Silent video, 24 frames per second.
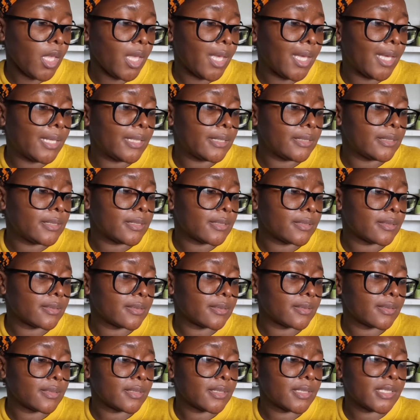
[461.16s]
and
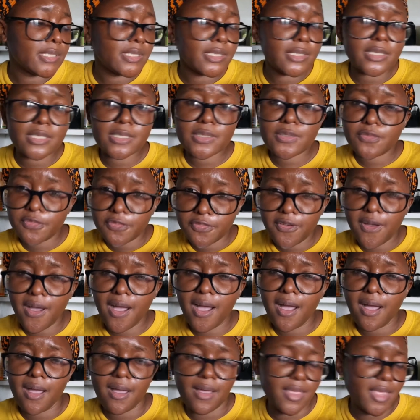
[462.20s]
she's
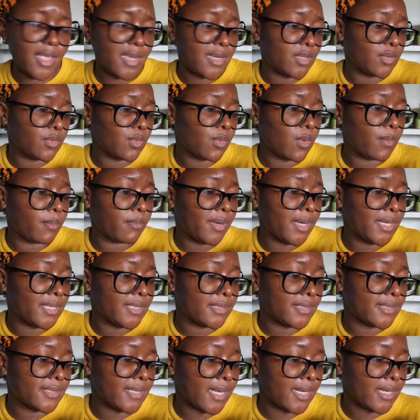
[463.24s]
far, yani yuko
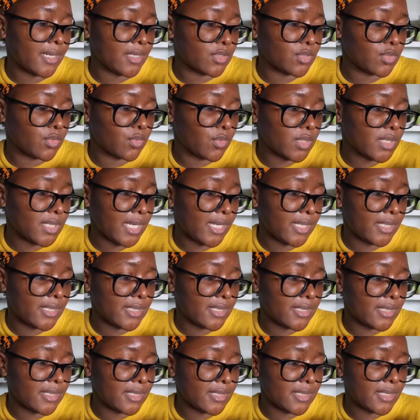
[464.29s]
mbali sana. So what I
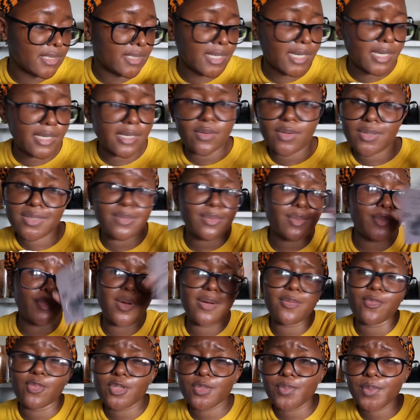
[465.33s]
did is, kwa
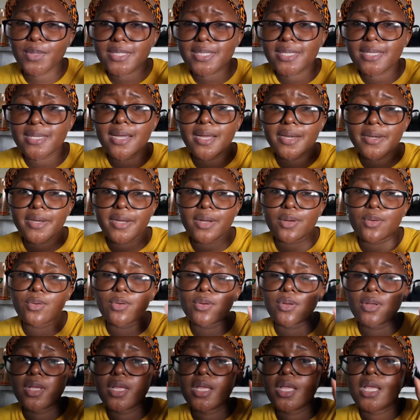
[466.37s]
sababu I was passing
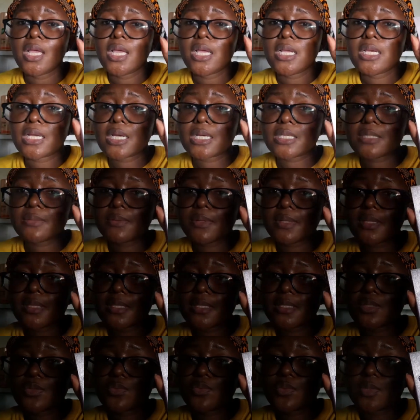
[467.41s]
Kariakoo, nikasema
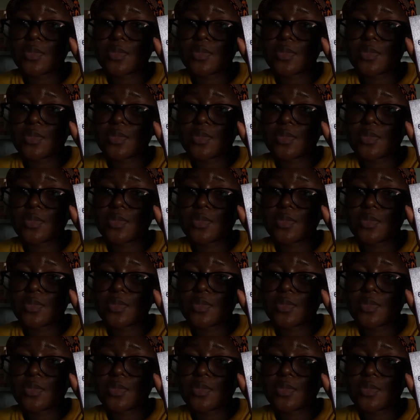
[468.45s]
this